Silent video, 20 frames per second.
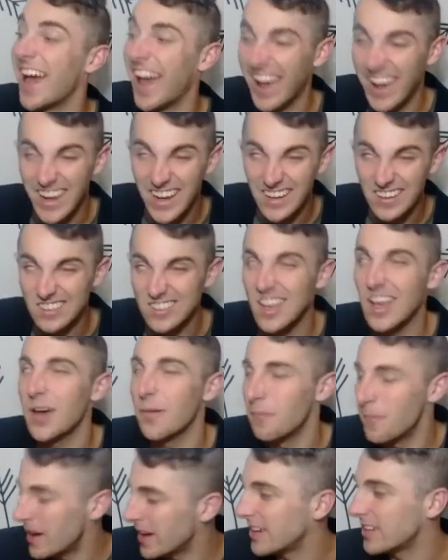and
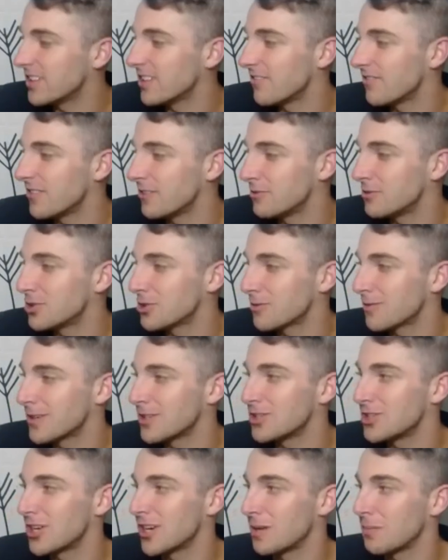making the future a
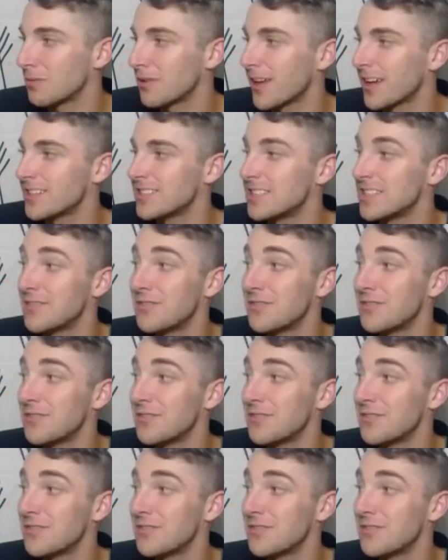shitty place